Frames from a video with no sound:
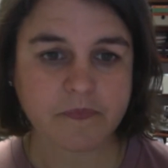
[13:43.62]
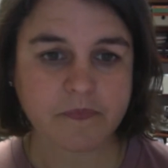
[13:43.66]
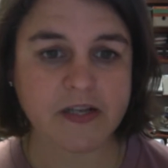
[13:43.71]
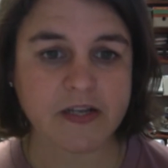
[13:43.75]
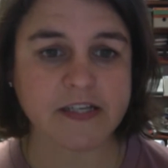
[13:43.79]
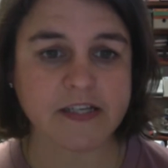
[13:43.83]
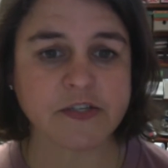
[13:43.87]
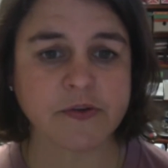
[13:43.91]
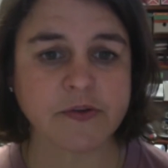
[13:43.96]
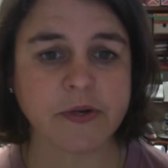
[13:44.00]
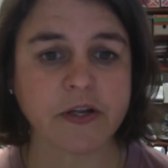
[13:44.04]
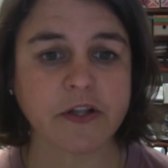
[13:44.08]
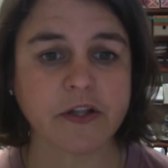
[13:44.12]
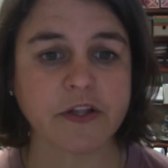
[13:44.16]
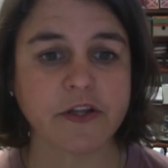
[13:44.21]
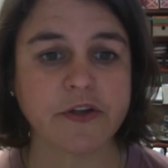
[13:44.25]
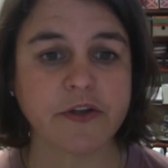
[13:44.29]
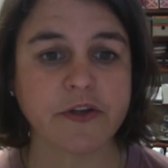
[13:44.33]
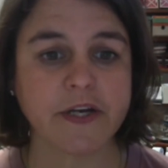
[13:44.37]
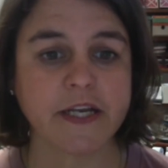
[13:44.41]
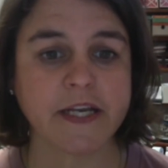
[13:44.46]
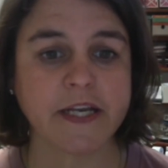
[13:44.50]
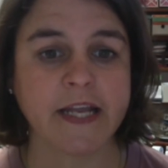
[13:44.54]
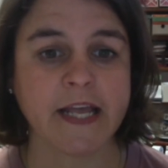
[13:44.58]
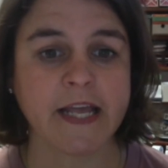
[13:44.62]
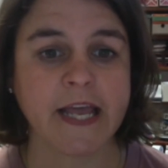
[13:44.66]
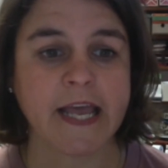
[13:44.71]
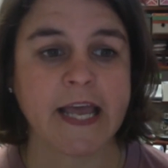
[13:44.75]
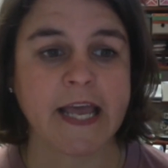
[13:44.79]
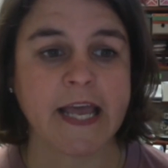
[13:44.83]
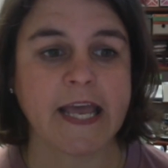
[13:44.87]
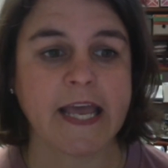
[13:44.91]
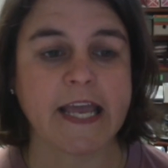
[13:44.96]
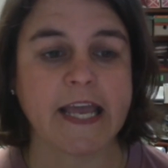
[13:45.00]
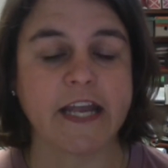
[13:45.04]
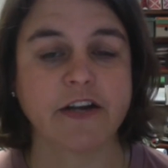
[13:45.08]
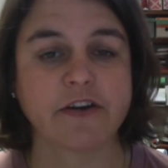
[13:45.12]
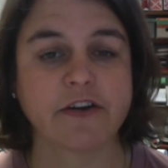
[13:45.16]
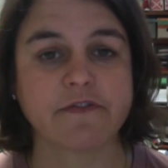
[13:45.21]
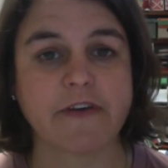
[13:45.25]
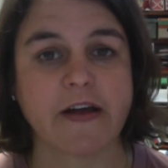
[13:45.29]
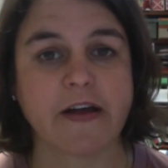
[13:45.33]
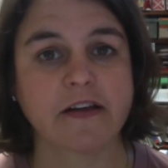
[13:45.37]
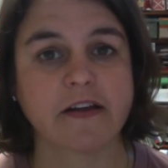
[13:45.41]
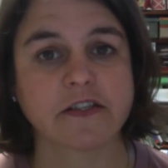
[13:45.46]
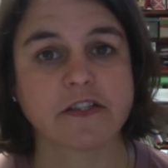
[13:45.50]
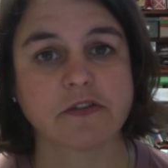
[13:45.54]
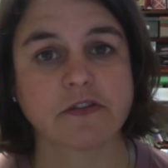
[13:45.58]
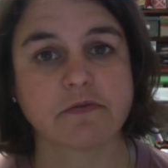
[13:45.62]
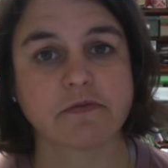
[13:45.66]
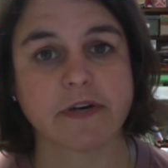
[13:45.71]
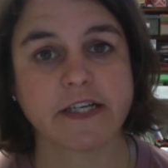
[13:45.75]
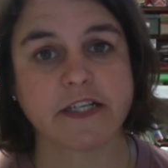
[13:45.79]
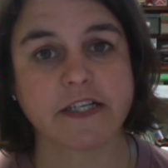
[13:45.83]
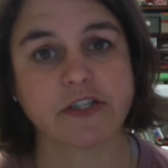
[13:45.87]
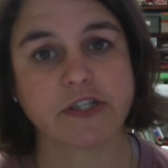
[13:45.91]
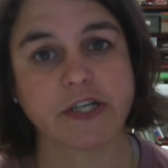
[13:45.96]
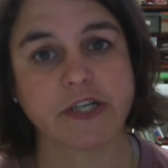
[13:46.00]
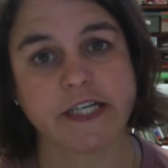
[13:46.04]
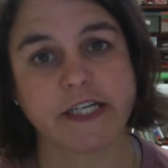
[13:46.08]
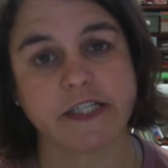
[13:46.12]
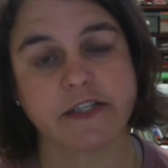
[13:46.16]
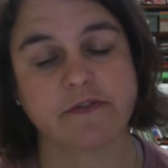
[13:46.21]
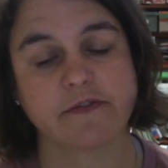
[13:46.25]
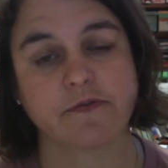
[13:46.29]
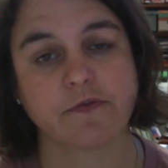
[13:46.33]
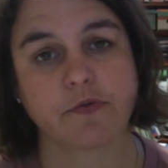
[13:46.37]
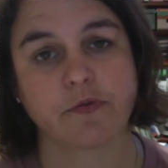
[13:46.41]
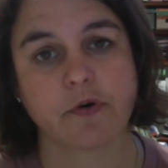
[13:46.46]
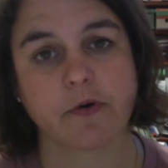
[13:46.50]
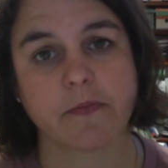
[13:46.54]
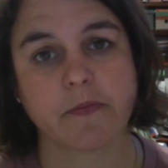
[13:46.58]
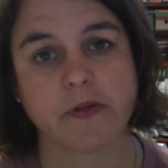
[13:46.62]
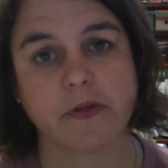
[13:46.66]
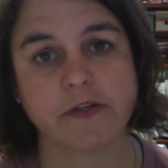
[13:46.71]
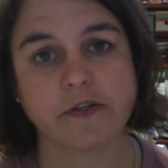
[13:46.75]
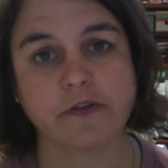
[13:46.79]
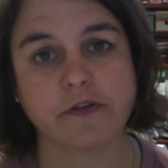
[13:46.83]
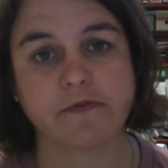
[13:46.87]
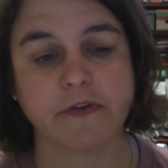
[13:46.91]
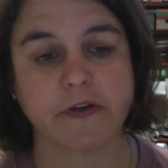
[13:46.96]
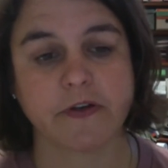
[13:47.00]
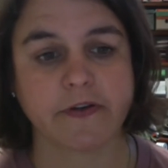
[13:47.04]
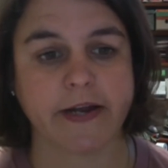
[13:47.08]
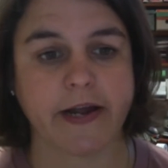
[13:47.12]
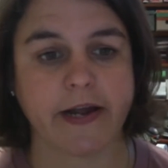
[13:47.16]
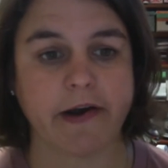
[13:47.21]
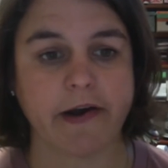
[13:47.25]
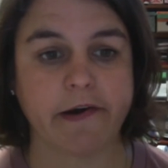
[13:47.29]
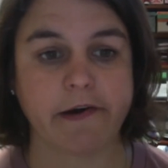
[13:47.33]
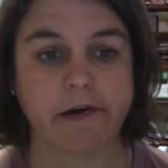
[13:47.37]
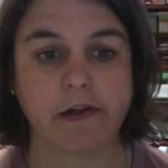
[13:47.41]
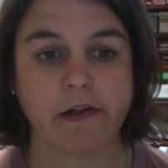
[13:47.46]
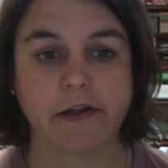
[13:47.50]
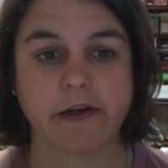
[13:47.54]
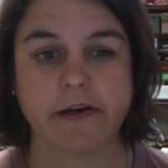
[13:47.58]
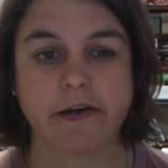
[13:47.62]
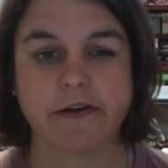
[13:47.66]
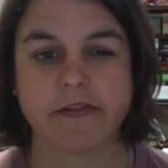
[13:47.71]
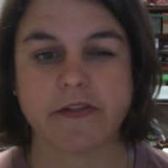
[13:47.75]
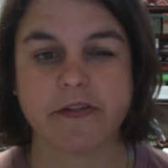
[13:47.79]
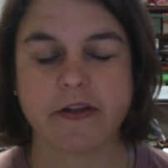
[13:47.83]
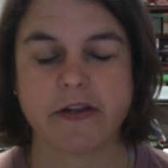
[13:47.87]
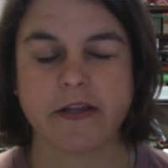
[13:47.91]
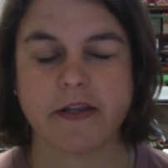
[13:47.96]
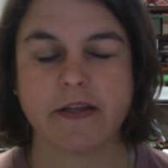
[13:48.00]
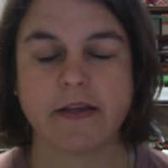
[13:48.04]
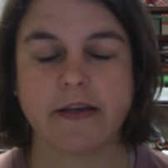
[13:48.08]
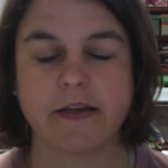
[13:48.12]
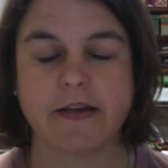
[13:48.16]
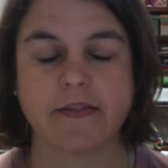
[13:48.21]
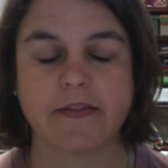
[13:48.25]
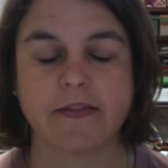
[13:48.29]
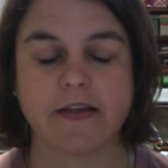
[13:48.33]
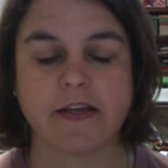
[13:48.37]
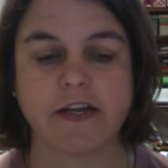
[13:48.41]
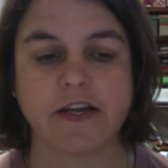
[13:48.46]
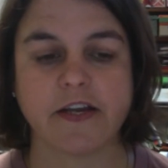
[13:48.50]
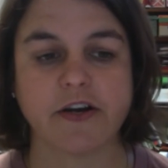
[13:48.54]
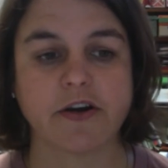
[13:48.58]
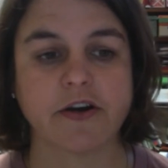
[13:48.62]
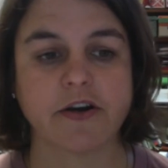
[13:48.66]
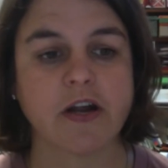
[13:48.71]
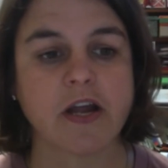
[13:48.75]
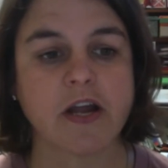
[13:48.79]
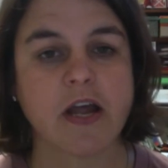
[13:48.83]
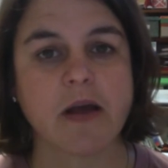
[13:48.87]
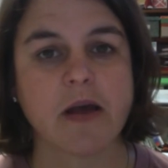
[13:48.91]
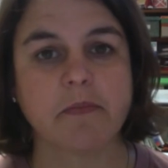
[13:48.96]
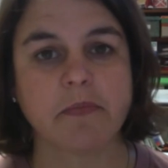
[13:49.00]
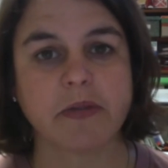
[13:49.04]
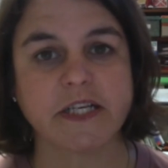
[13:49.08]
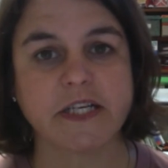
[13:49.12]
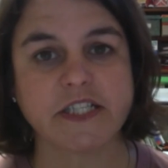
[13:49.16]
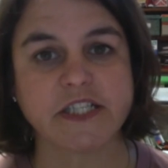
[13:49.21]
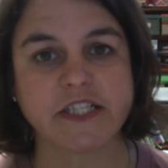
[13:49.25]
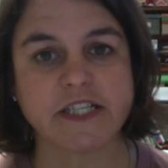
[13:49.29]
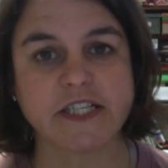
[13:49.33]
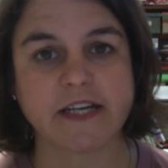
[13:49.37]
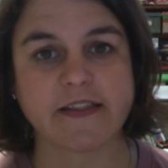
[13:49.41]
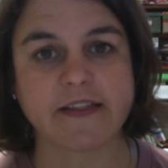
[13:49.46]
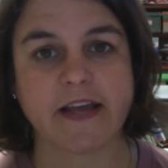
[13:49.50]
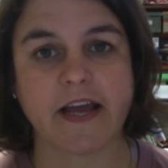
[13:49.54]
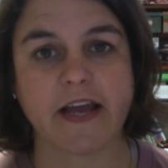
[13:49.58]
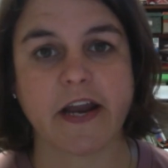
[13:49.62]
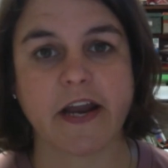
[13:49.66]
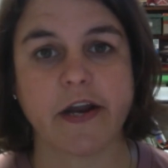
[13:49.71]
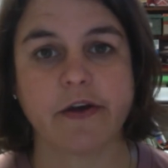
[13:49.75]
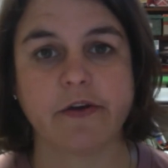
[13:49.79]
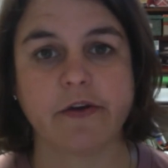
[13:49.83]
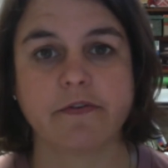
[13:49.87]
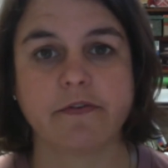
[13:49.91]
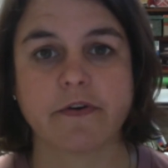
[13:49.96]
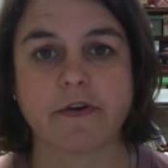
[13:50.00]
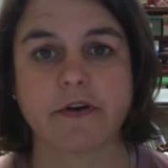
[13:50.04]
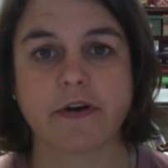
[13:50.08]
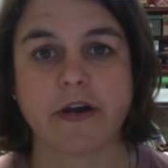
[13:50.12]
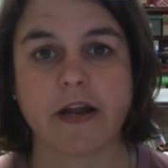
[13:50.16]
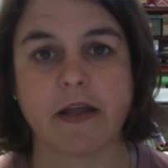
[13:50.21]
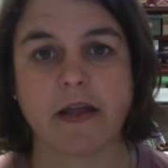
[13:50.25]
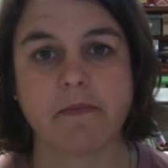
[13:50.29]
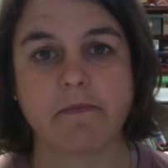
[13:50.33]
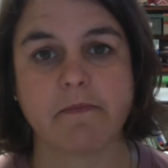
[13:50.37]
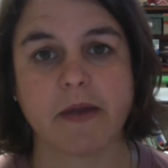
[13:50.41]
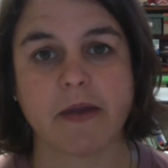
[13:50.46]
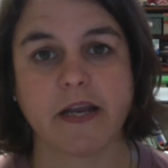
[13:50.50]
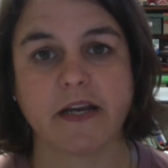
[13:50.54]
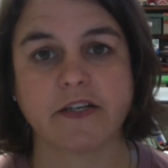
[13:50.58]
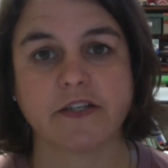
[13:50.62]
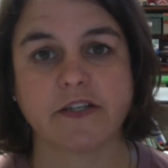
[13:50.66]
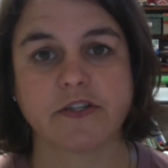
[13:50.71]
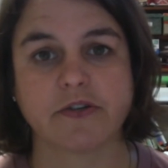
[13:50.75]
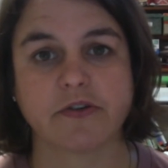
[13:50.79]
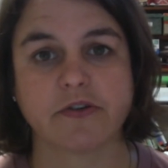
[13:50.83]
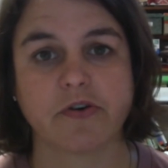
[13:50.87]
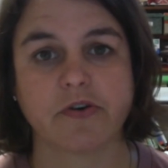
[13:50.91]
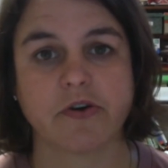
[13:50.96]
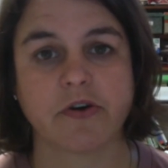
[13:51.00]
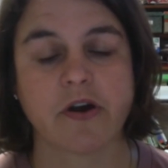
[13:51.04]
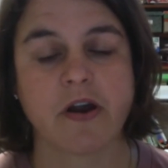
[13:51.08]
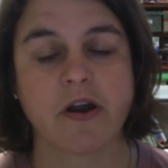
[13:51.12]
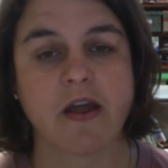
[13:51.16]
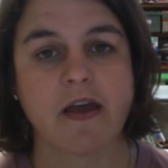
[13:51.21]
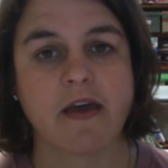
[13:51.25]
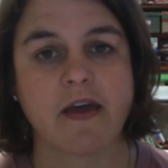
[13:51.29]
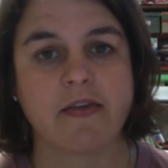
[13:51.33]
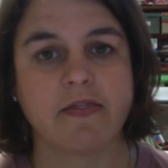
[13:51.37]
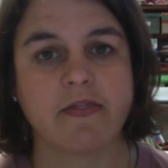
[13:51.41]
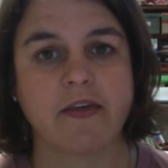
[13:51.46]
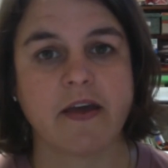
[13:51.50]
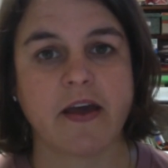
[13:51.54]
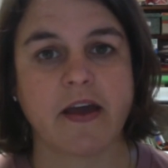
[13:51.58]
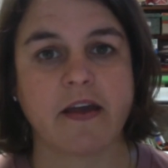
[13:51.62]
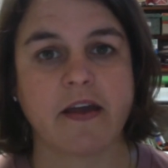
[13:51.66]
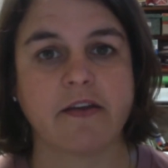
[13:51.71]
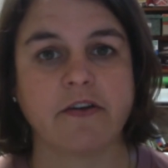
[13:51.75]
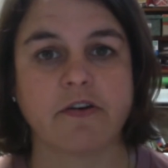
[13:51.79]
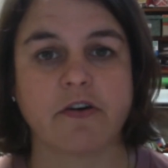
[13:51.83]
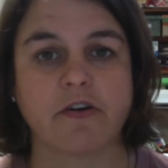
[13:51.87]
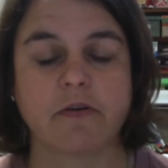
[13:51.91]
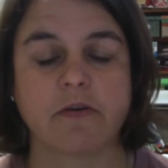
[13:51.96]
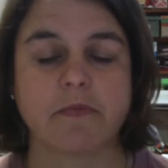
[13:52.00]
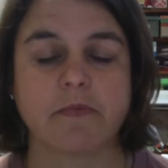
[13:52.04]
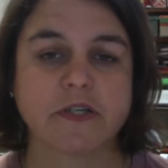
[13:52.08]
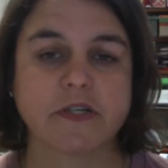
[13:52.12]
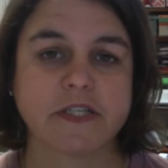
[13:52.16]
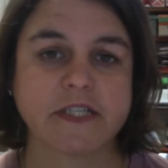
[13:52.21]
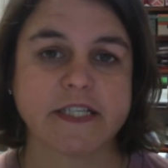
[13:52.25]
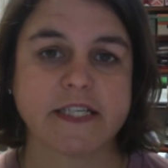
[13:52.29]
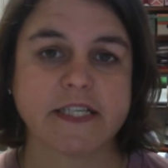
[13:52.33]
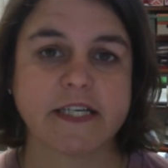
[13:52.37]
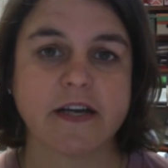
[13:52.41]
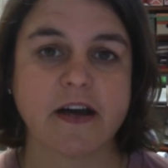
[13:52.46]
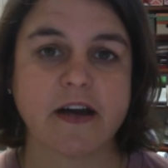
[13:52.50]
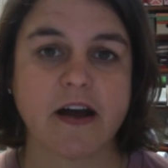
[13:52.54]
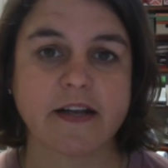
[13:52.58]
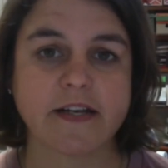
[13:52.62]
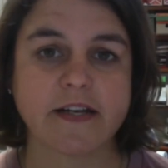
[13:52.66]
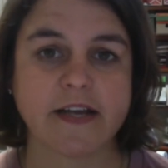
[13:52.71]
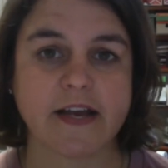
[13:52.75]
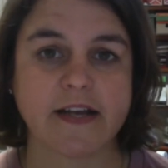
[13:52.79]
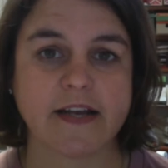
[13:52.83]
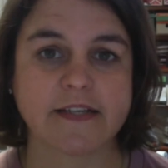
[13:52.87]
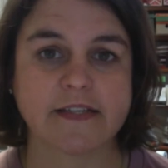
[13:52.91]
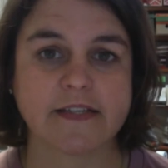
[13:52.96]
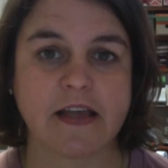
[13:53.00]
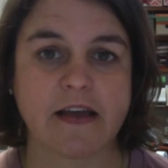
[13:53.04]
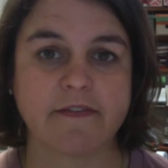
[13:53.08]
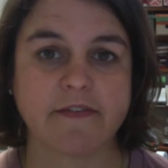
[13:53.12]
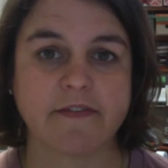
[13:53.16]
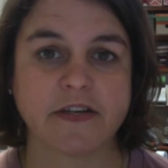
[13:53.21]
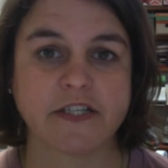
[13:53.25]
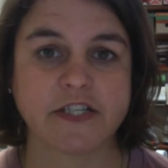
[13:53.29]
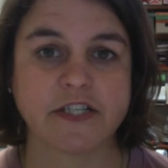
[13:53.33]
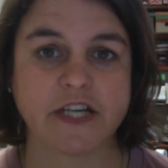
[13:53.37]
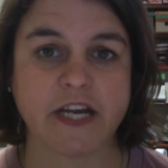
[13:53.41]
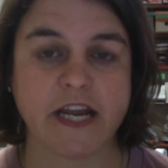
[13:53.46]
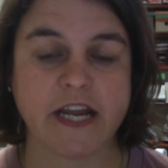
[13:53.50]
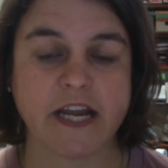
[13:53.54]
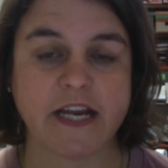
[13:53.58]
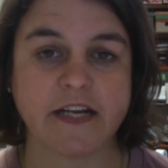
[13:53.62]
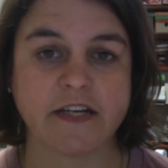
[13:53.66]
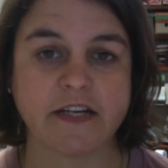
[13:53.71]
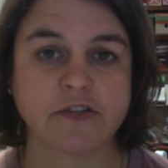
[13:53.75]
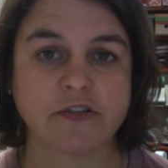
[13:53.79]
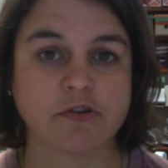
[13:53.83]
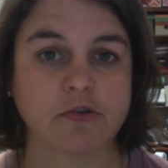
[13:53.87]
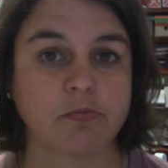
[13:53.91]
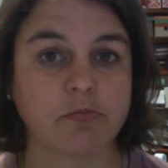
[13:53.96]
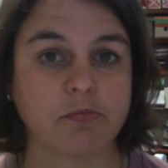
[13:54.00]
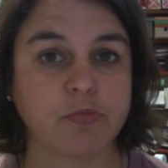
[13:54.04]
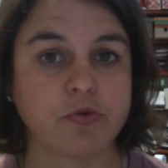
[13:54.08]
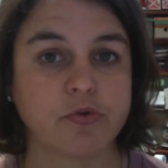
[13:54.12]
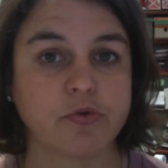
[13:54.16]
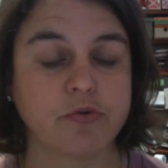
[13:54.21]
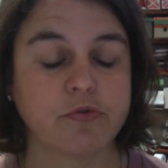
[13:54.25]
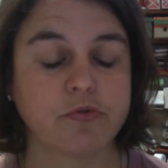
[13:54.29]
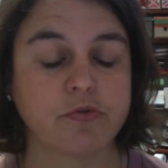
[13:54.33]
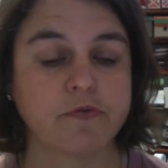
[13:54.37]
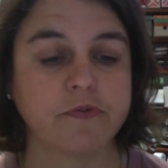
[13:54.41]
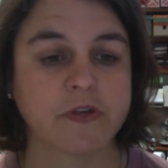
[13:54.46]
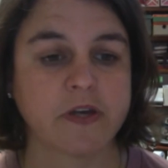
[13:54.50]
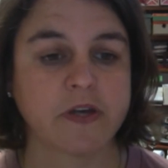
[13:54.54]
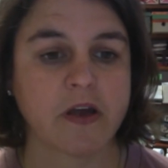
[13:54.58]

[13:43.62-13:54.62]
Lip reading: So included in your file is the registration form that you filled out earlier in the year. Please check that over and make sure that your emergency contacts haven't changed or moved,